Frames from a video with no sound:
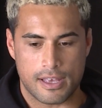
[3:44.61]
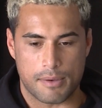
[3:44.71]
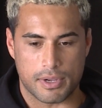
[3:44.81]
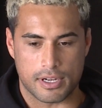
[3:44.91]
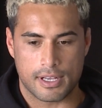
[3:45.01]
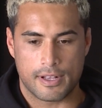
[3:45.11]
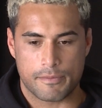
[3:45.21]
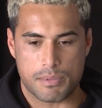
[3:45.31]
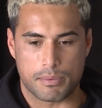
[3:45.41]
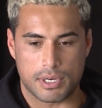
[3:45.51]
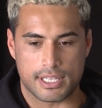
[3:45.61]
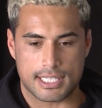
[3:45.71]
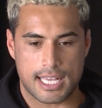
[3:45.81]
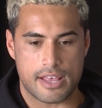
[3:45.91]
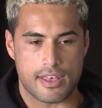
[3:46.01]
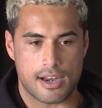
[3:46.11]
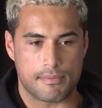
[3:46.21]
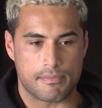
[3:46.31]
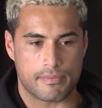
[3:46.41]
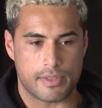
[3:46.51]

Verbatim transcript: I mean, people understand that I'm